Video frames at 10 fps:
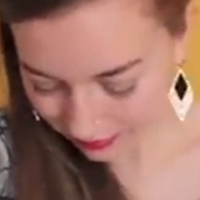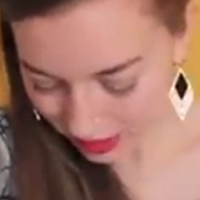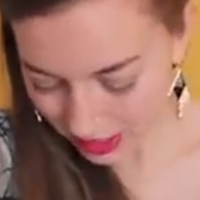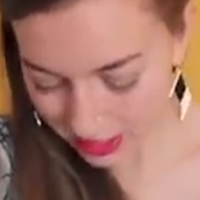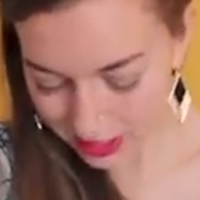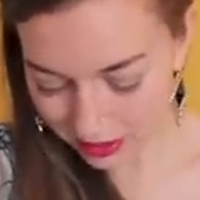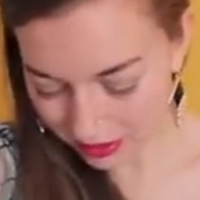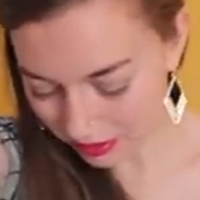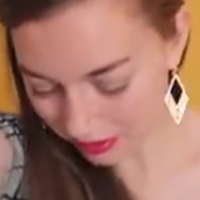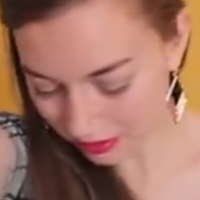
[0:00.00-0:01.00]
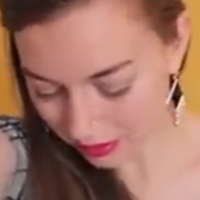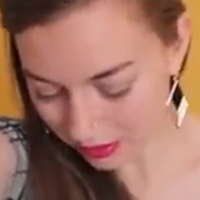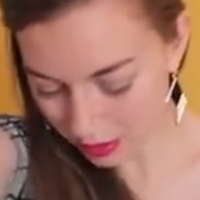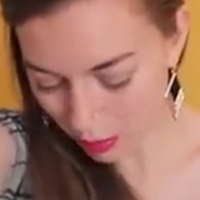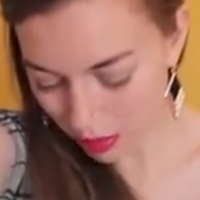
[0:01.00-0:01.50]
It's still
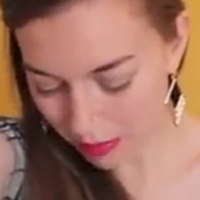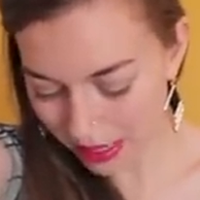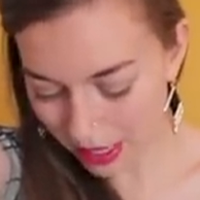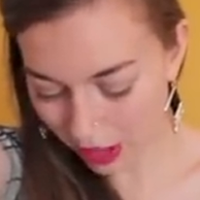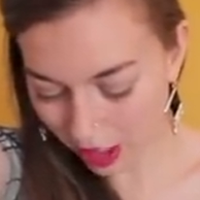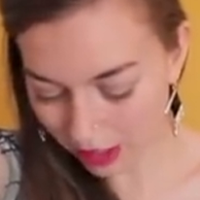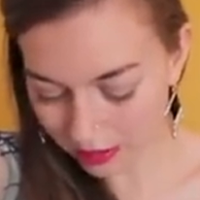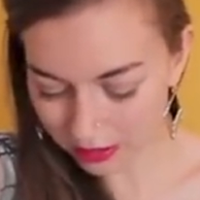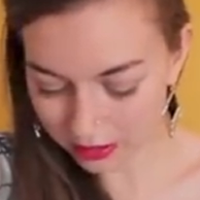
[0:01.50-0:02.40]
preparing.